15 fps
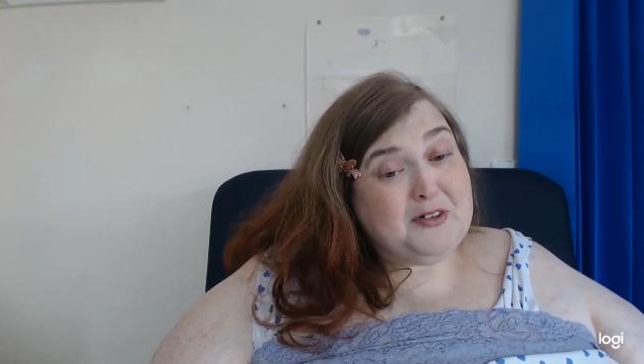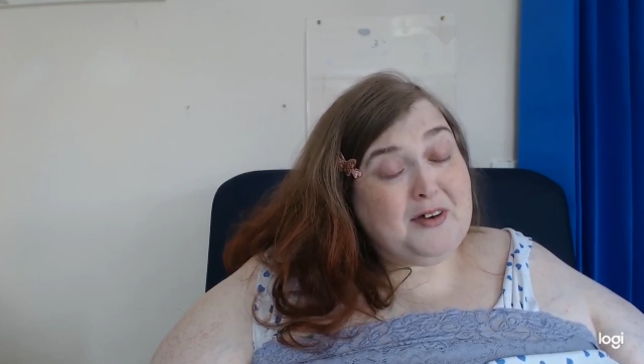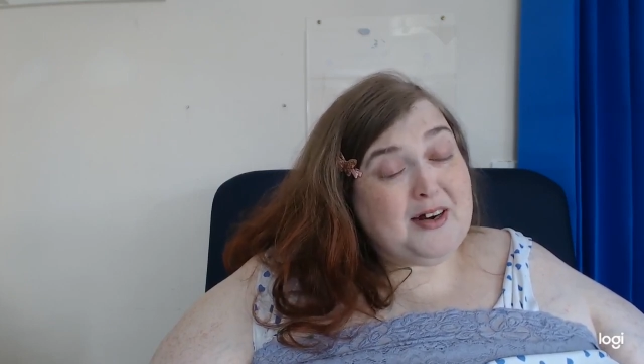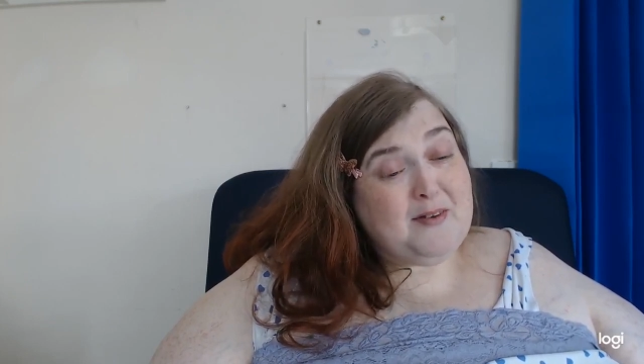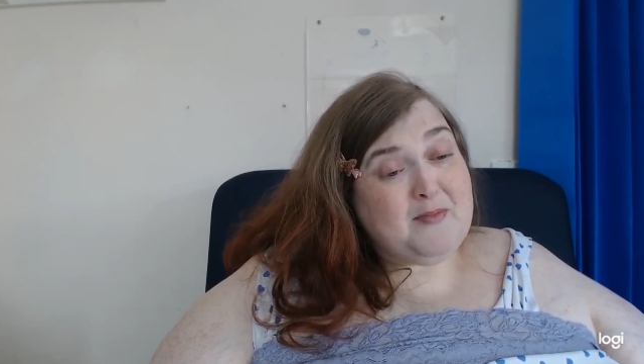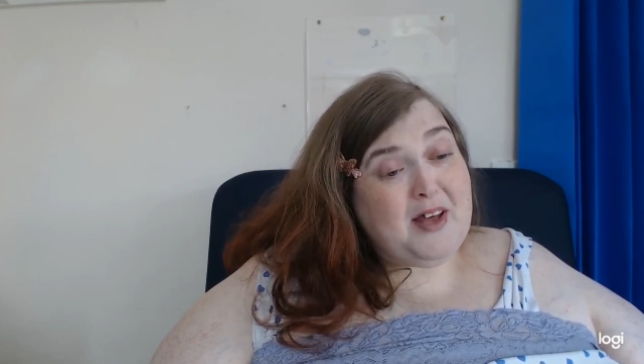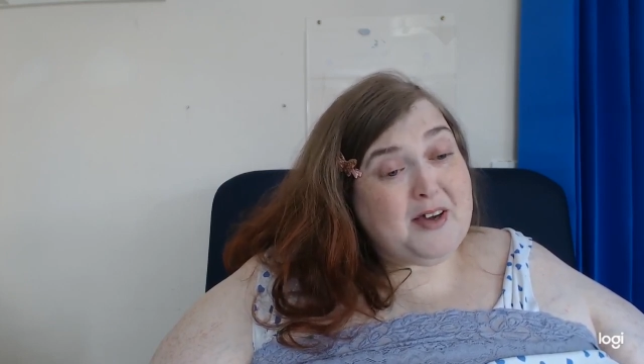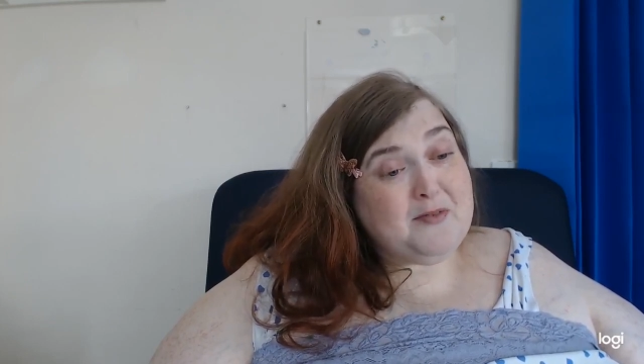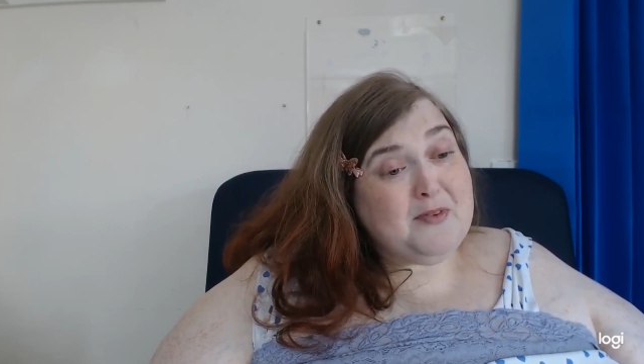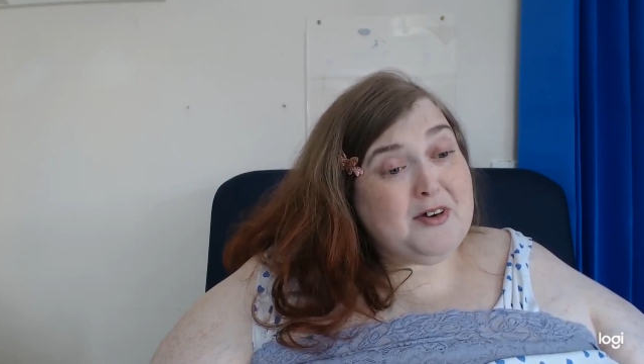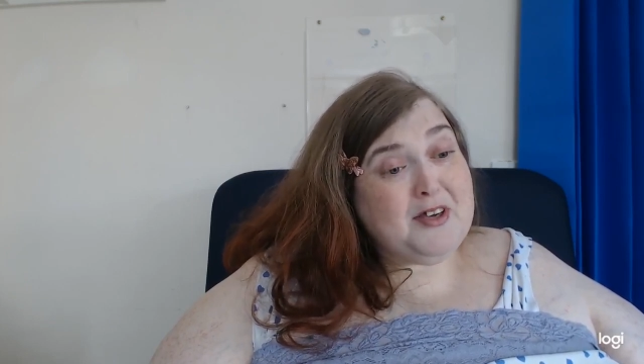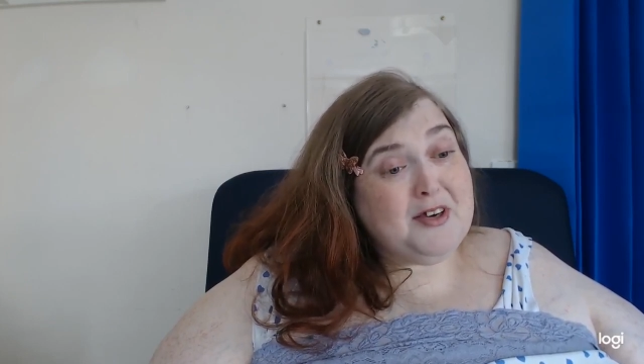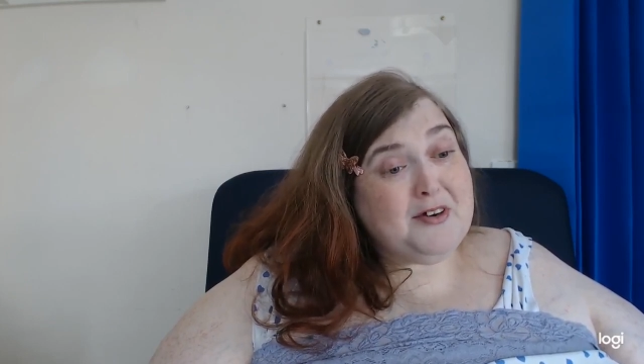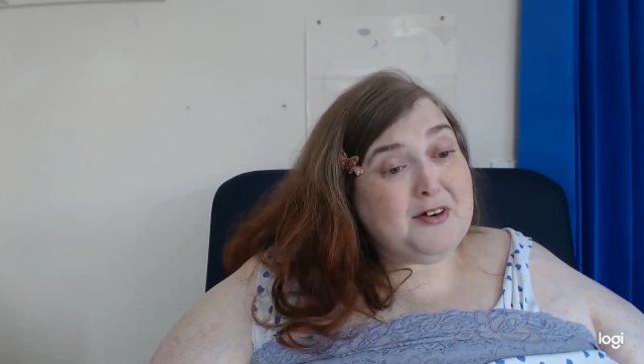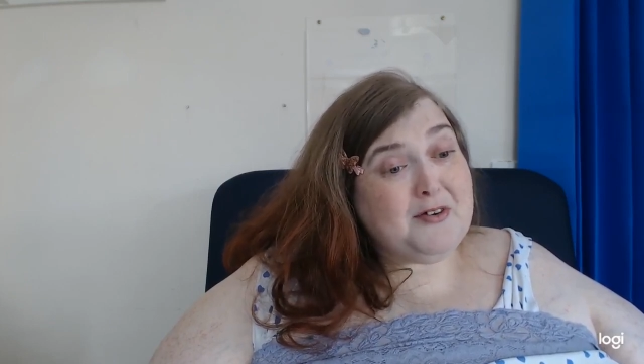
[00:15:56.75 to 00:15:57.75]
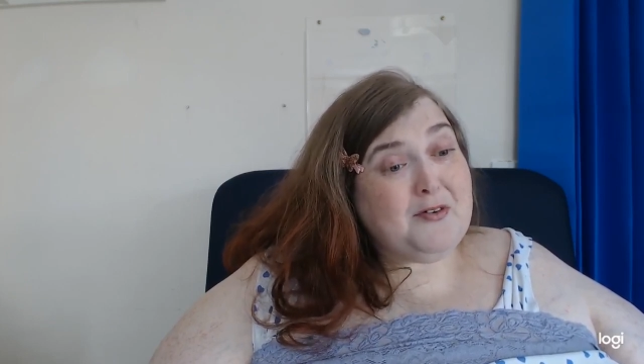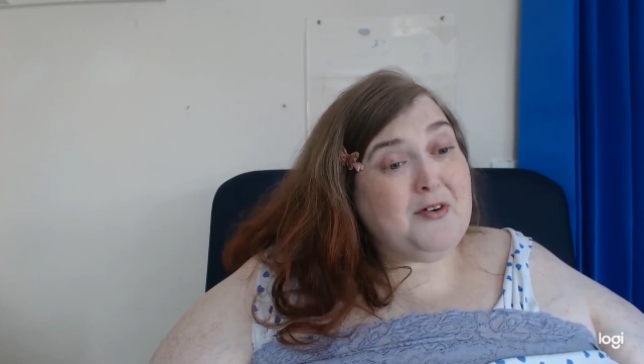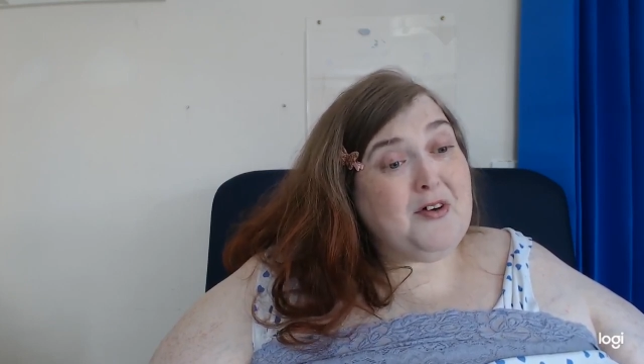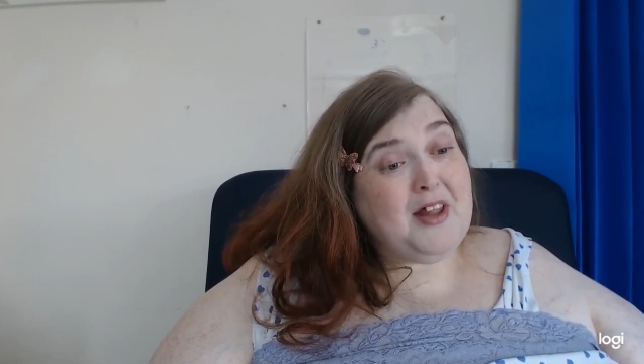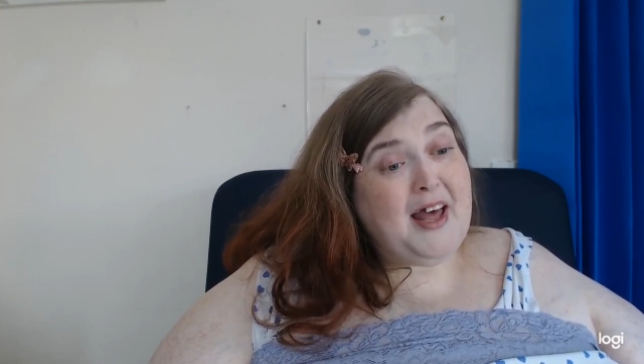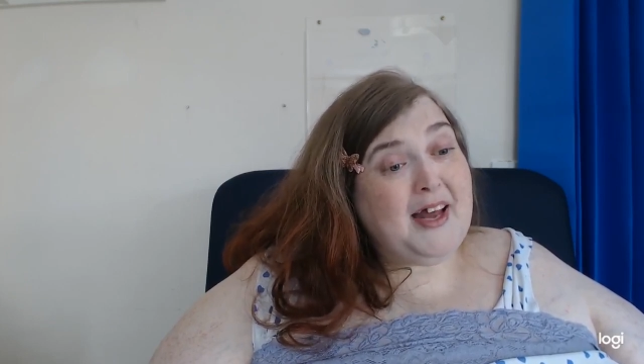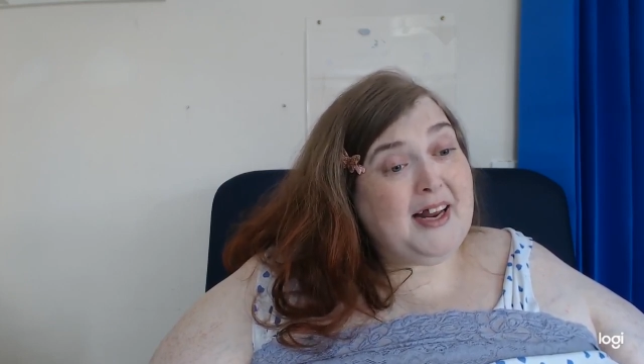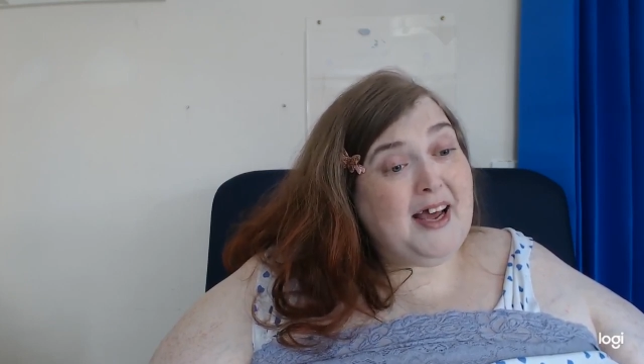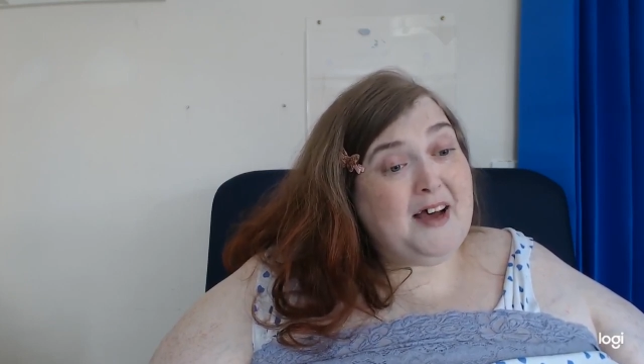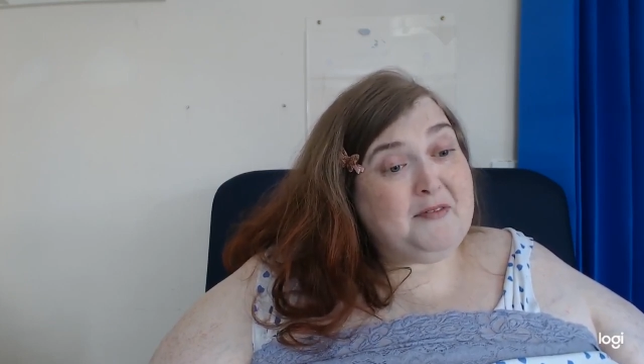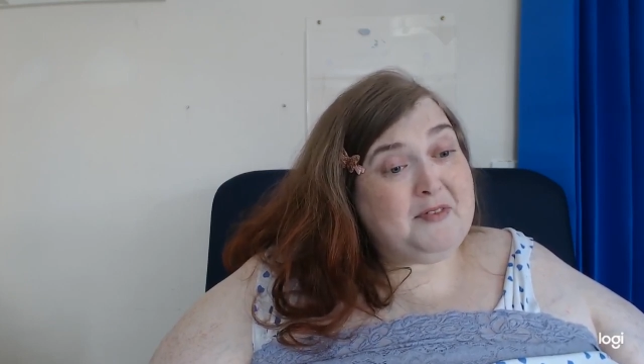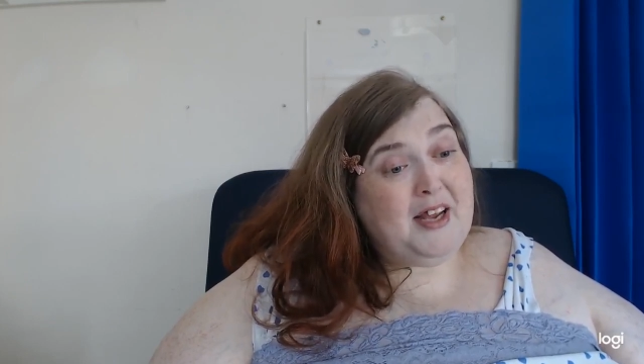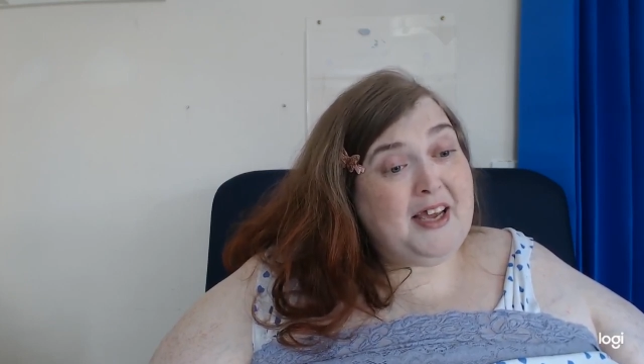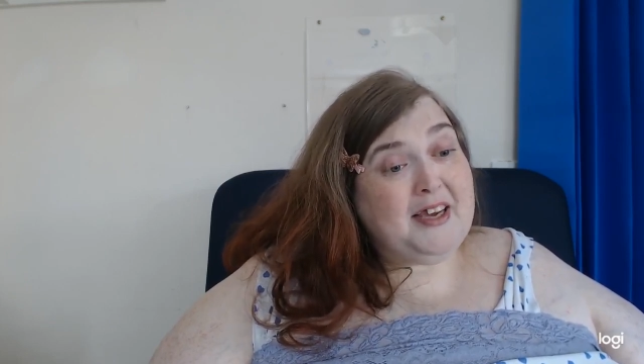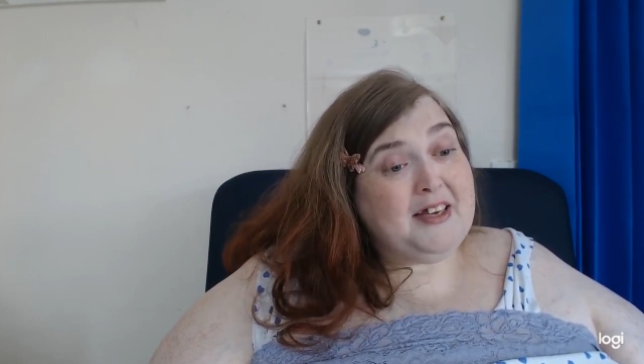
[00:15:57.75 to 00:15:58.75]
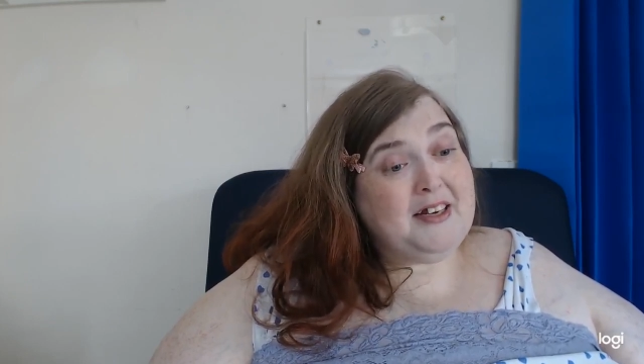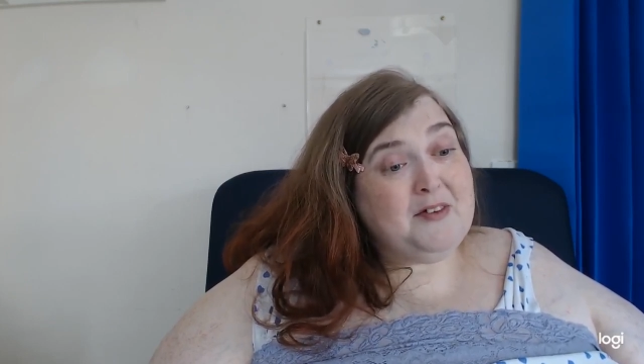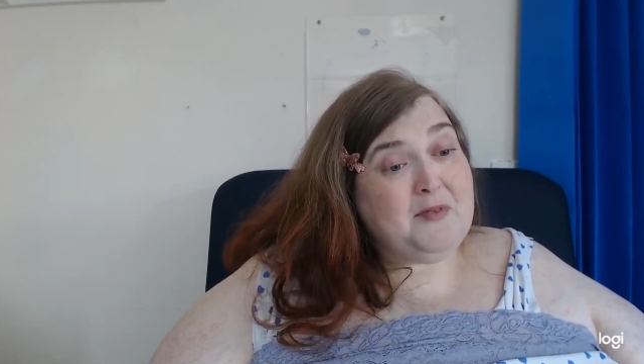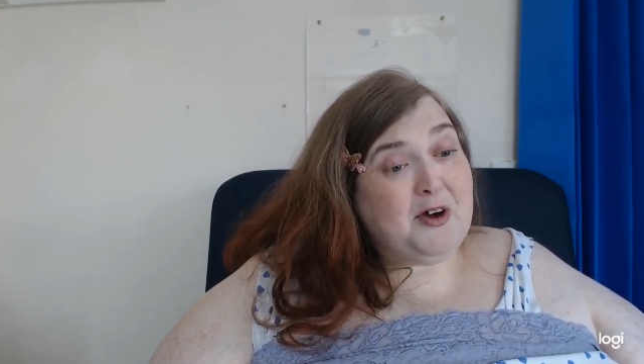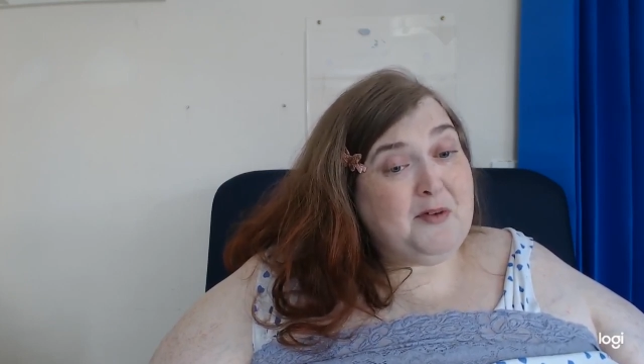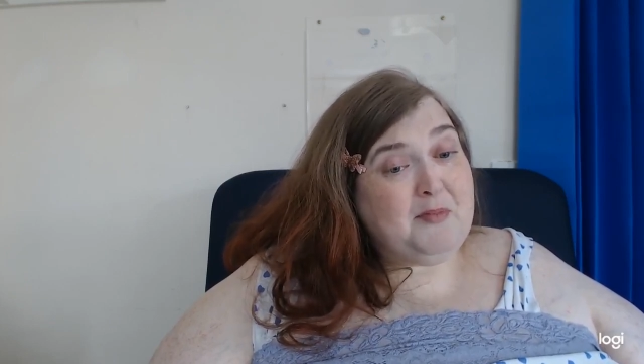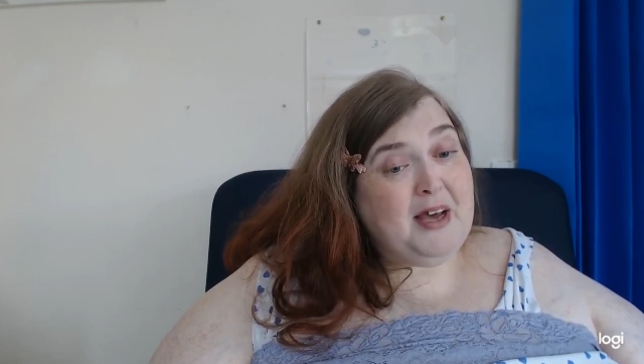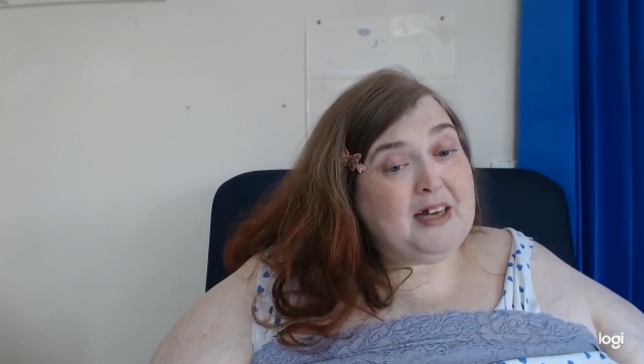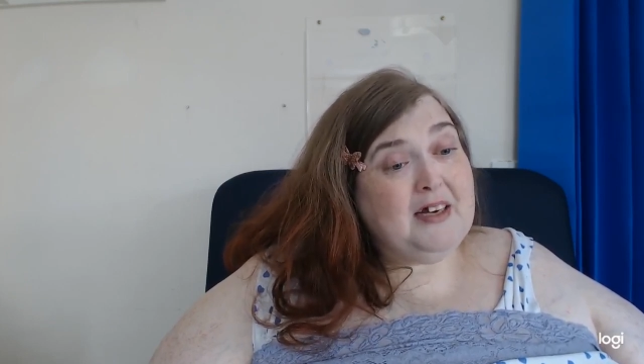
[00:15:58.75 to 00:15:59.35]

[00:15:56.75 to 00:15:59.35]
And I'm like, well, you could crawl out half naked, it won't matter.